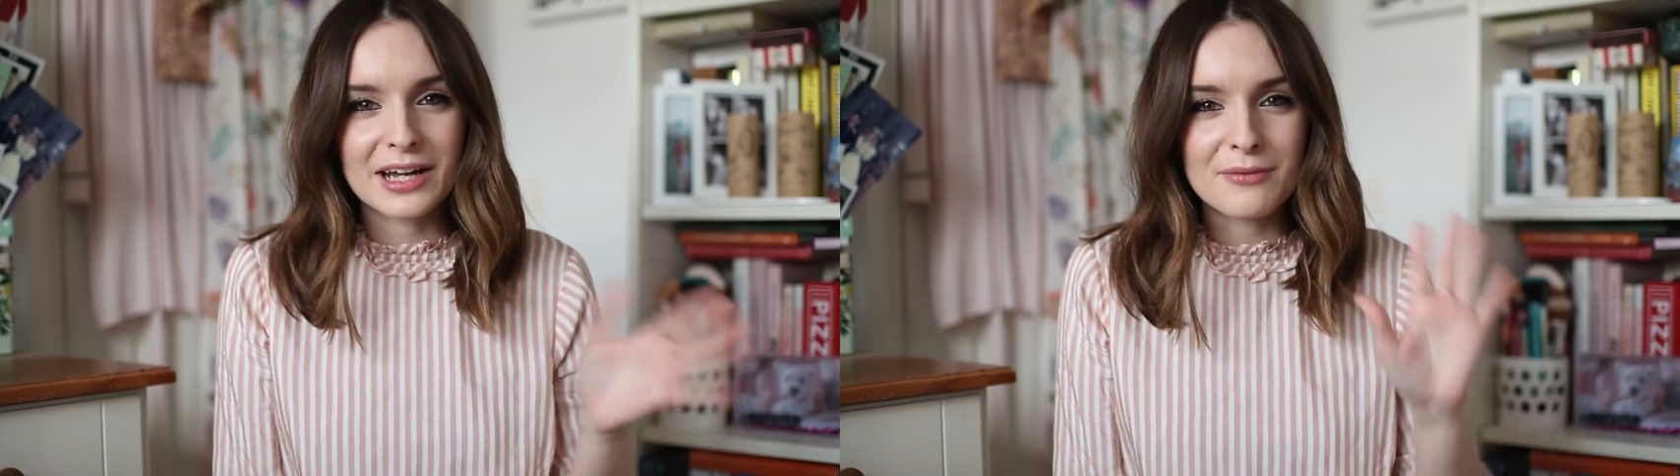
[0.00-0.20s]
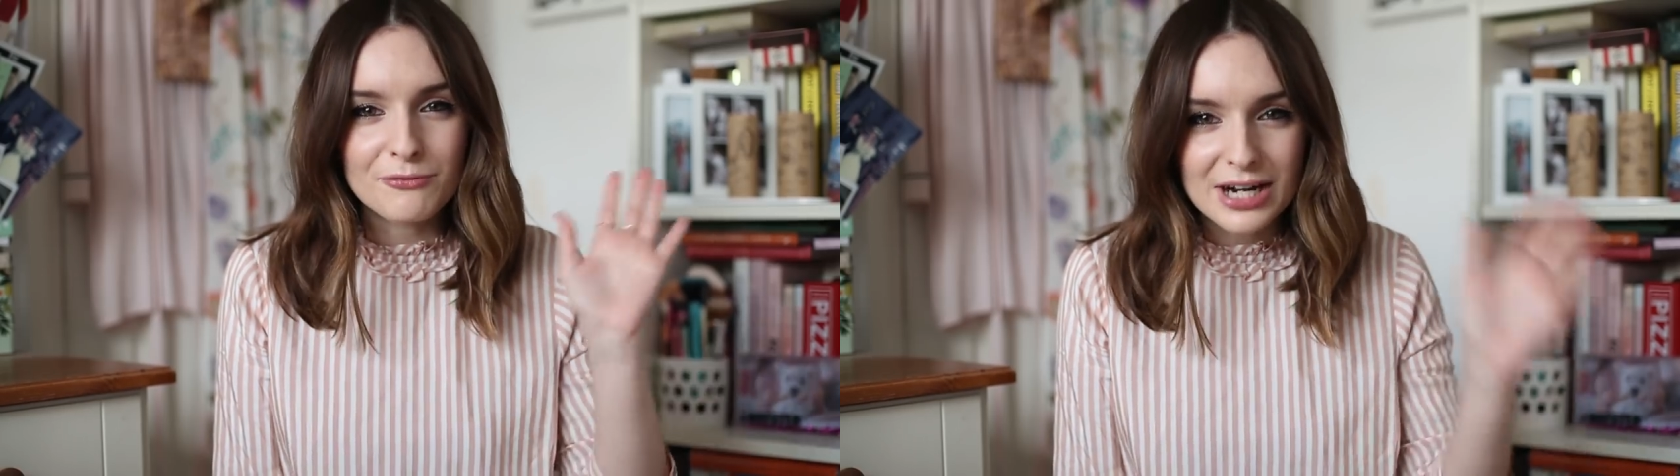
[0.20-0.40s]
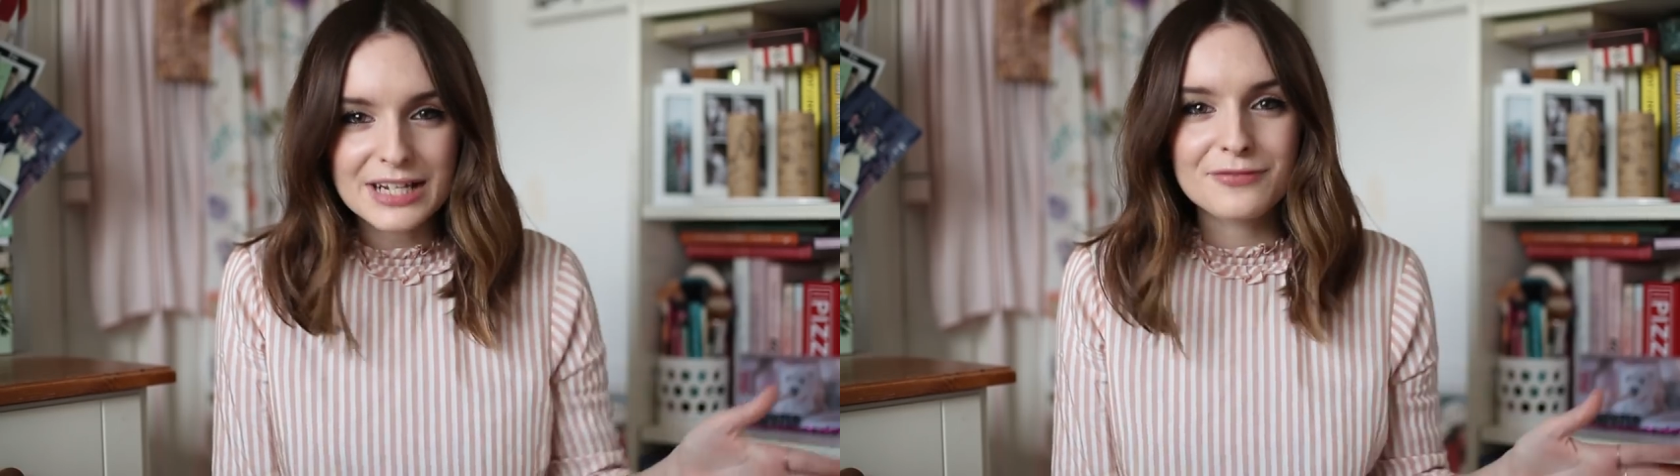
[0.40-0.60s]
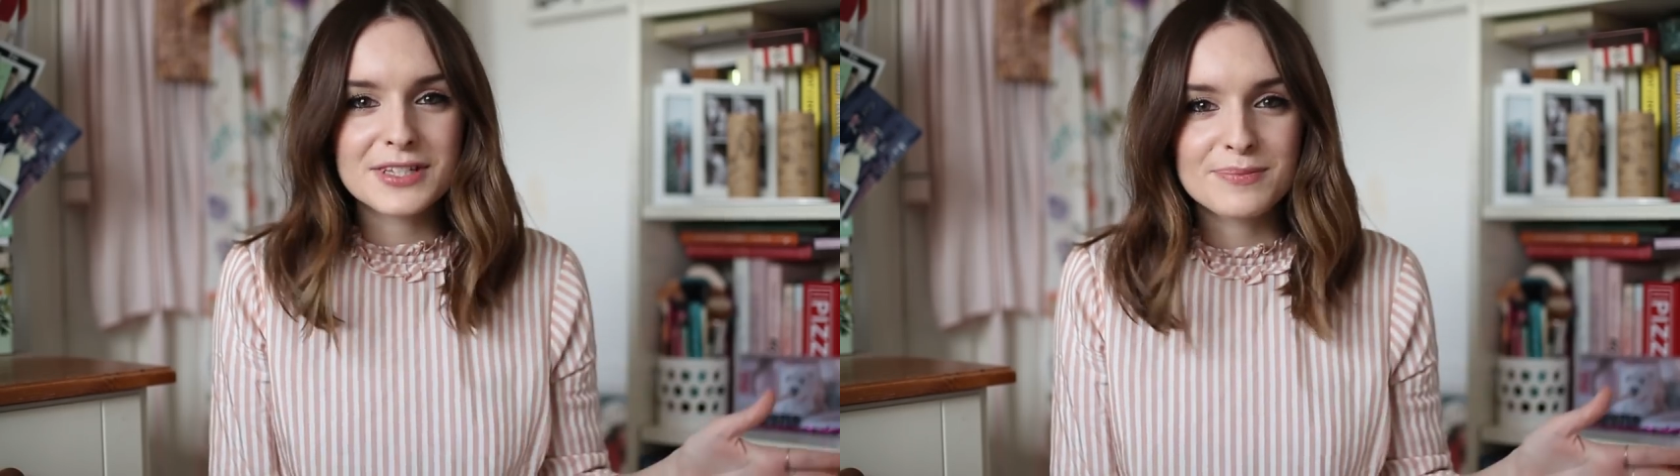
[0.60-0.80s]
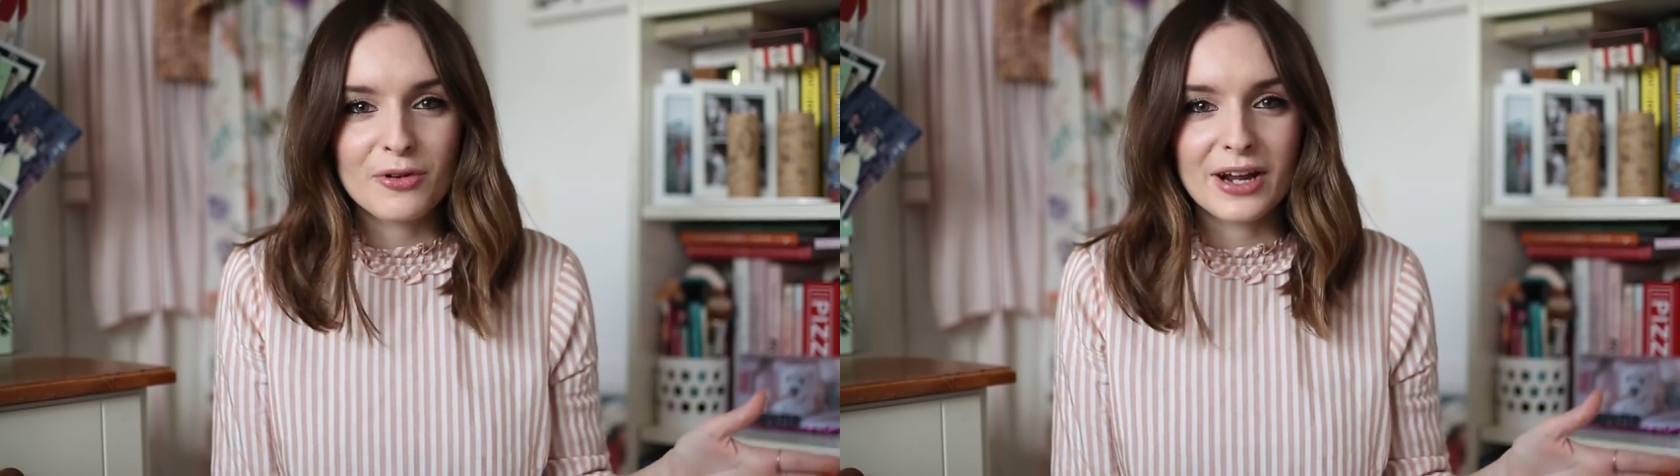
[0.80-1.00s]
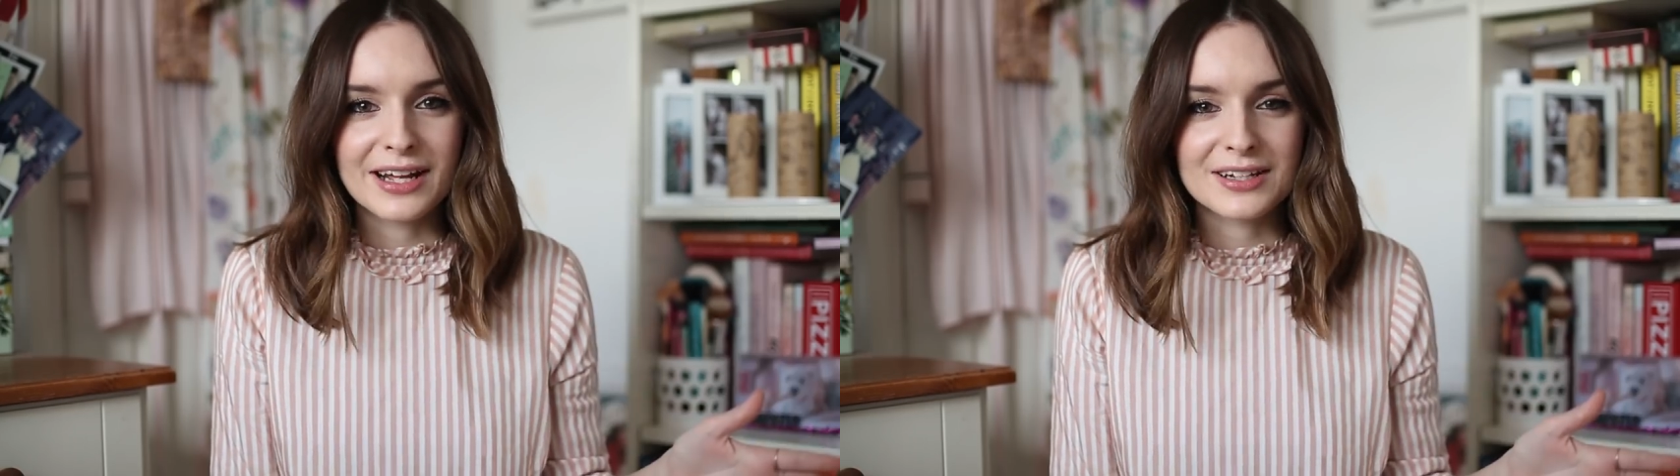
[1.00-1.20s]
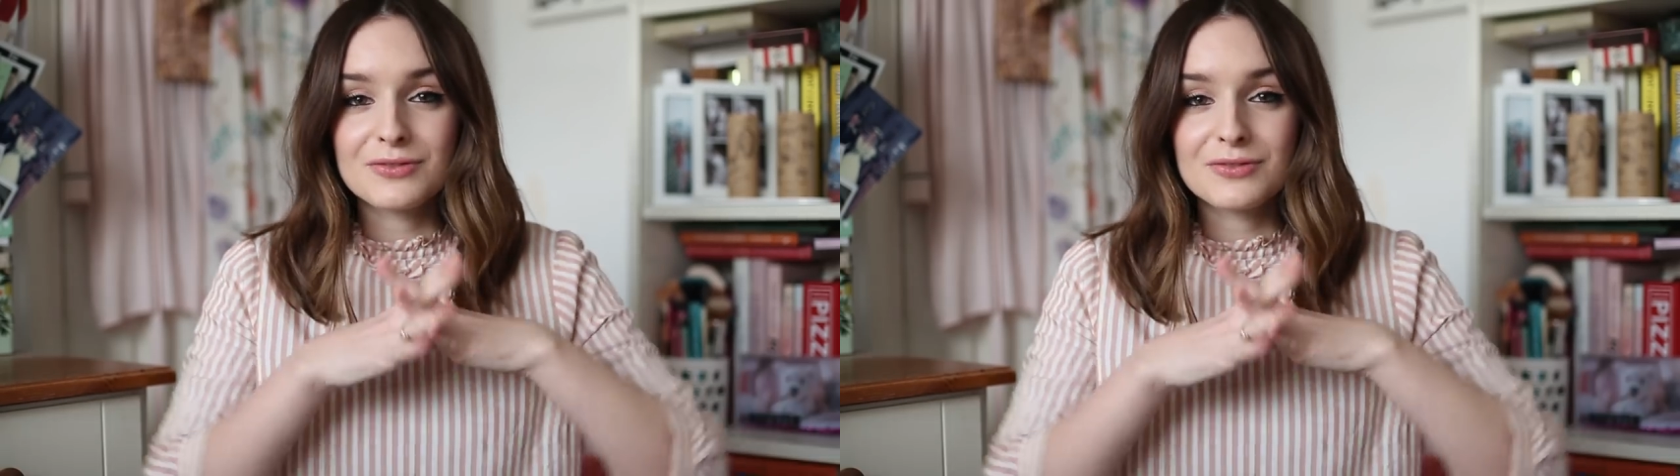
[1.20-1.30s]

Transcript: I'm ready for spring.